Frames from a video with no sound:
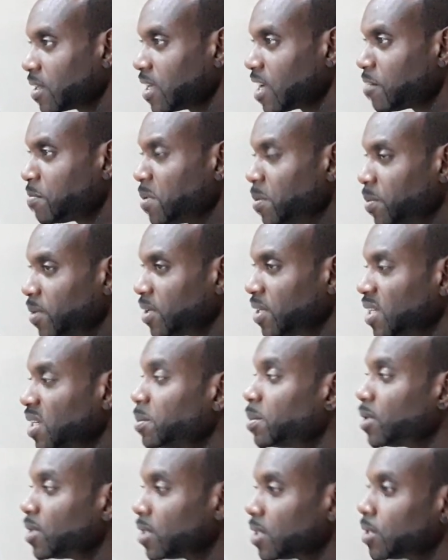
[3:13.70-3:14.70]
You have people in the
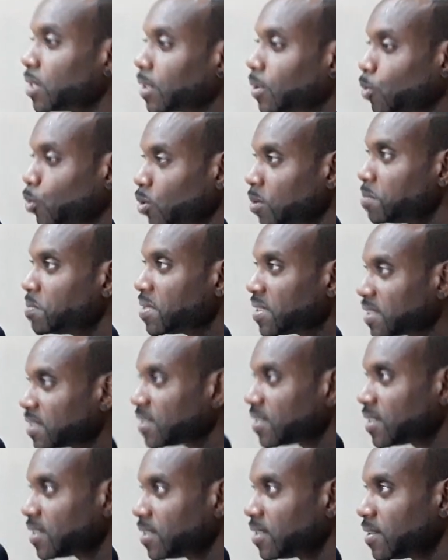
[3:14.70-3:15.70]
neighborhood that own
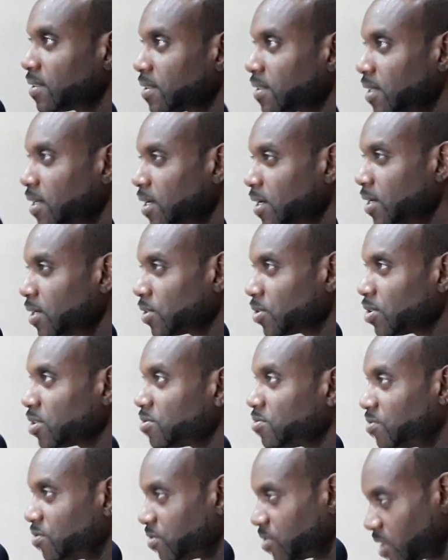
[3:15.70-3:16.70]
businesses. So it's
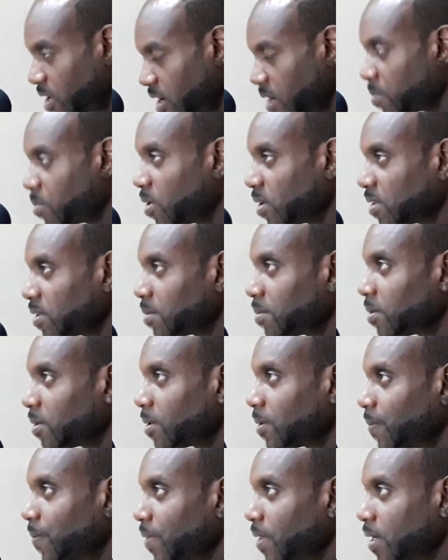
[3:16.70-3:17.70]
very
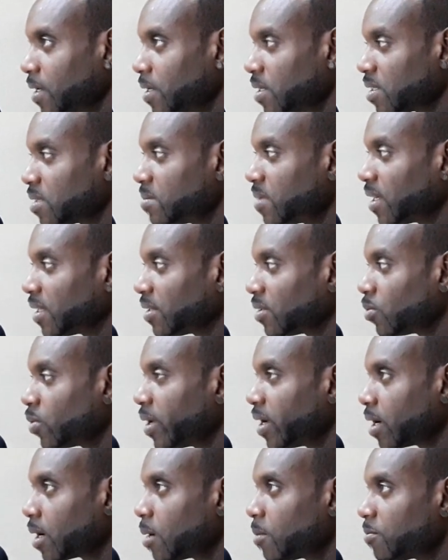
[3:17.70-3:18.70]
possible. Doesn't matter where
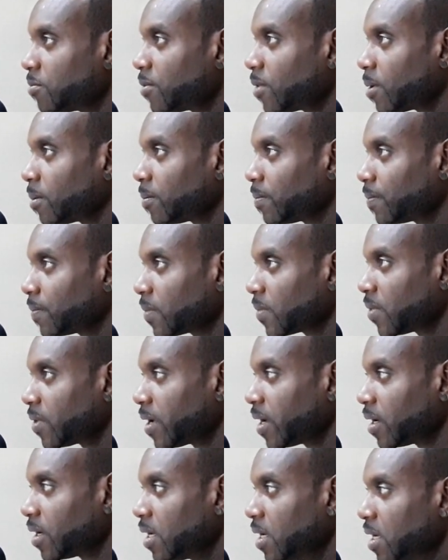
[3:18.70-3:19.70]
you come from,
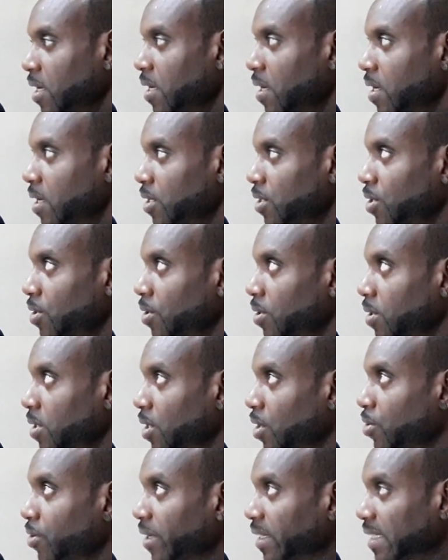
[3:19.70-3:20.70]
right? The
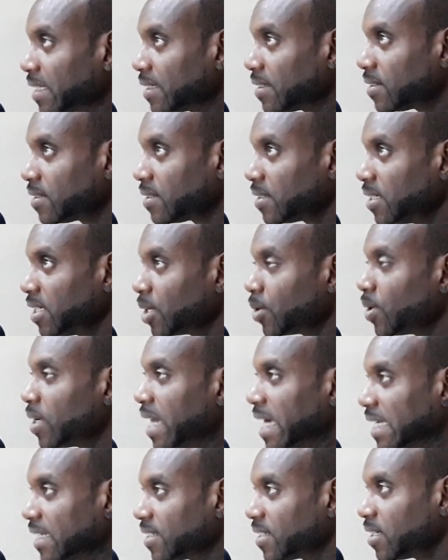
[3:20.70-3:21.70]
greatest
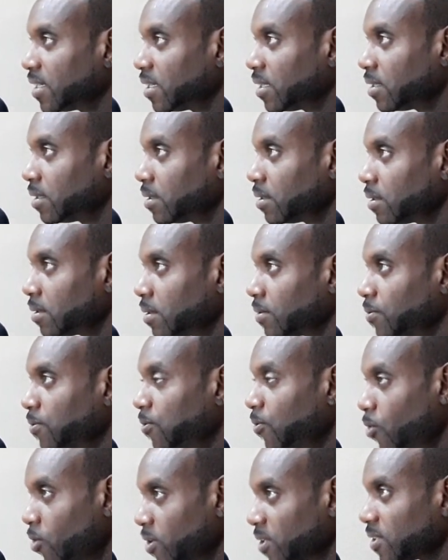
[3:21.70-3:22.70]
equalizing
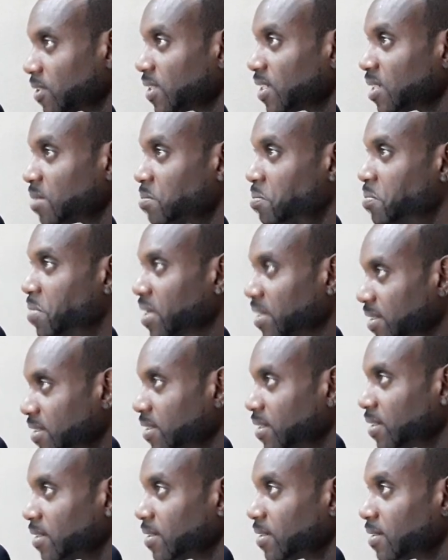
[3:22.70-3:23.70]
force is
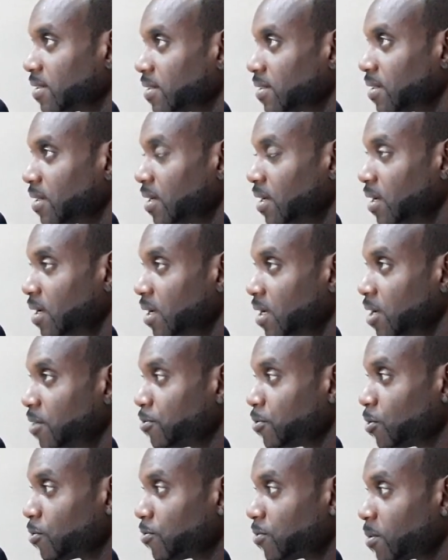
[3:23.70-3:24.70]
business. If
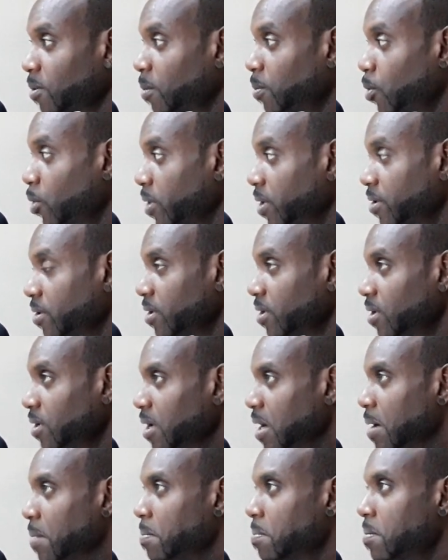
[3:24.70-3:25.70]
you're from a poor area,
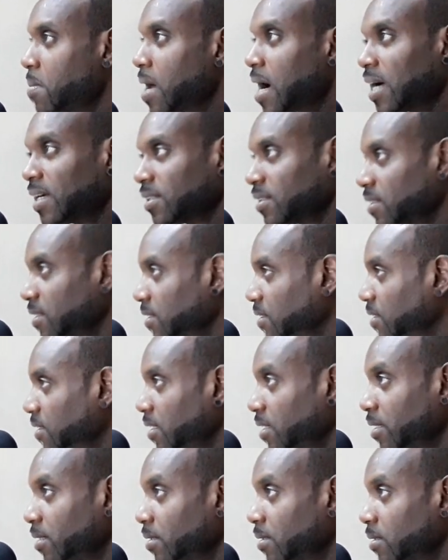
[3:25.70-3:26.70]
master
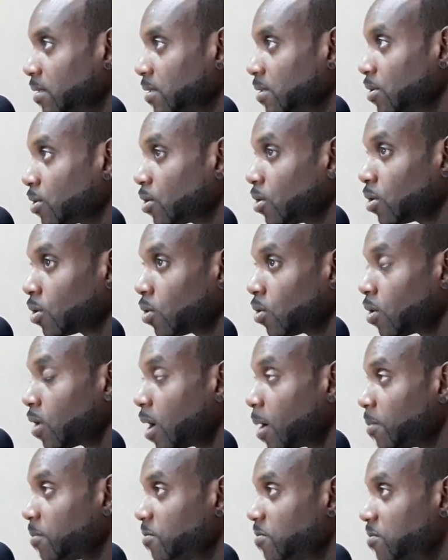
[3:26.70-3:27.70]
sales. You're gonna go
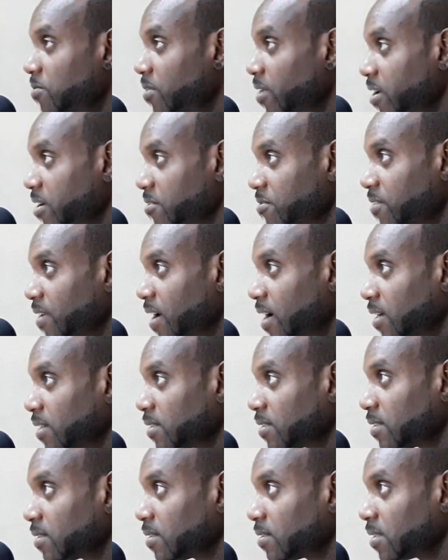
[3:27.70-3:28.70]
up very
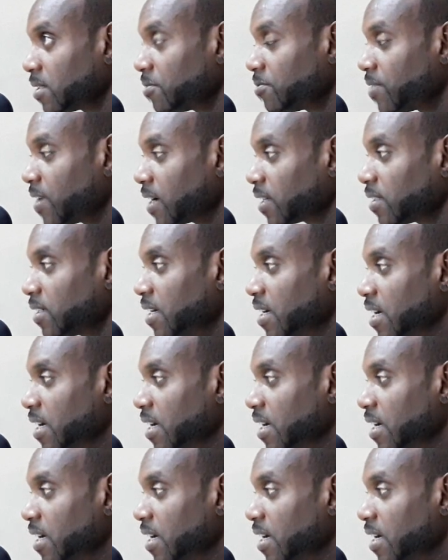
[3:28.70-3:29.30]
fast. In fact,